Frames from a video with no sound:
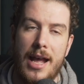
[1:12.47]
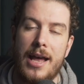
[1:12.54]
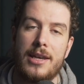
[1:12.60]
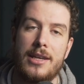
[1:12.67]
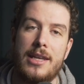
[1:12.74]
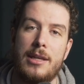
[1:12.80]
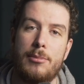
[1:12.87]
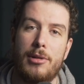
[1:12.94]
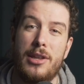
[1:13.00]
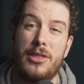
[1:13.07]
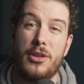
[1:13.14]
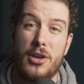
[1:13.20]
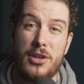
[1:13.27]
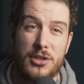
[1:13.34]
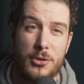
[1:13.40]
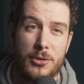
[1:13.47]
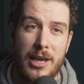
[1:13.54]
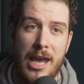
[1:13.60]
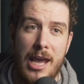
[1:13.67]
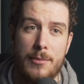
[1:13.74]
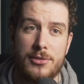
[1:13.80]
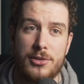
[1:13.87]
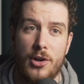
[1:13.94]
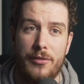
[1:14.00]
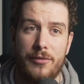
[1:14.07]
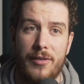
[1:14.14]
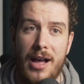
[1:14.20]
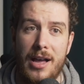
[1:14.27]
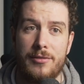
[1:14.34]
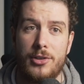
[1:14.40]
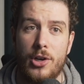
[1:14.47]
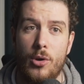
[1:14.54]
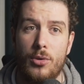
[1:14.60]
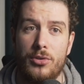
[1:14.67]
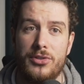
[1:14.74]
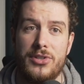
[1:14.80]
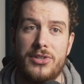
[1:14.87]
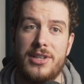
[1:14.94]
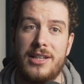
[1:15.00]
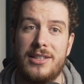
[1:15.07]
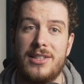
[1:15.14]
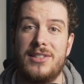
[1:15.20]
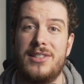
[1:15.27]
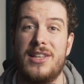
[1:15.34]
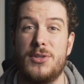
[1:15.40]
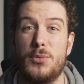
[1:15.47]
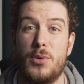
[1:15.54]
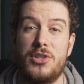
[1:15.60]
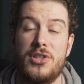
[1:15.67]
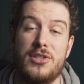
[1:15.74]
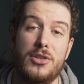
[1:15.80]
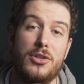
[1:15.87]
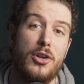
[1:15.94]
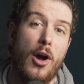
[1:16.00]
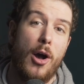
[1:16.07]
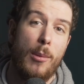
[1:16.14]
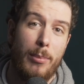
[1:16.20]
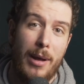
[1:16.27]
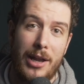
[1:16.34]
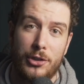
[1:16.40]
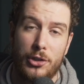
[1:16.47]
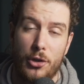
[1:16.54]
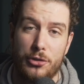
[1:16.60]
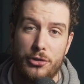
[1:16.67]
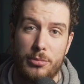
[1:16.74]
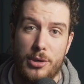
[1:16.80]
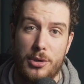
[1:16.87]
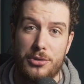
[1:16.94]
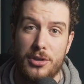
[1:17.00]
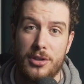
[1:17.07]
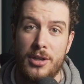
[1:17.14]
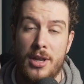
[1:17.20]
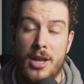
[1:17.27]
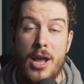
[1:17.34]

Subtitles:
and he played 32 games, got 5 goals and 6 assists, which is not a bad contribution.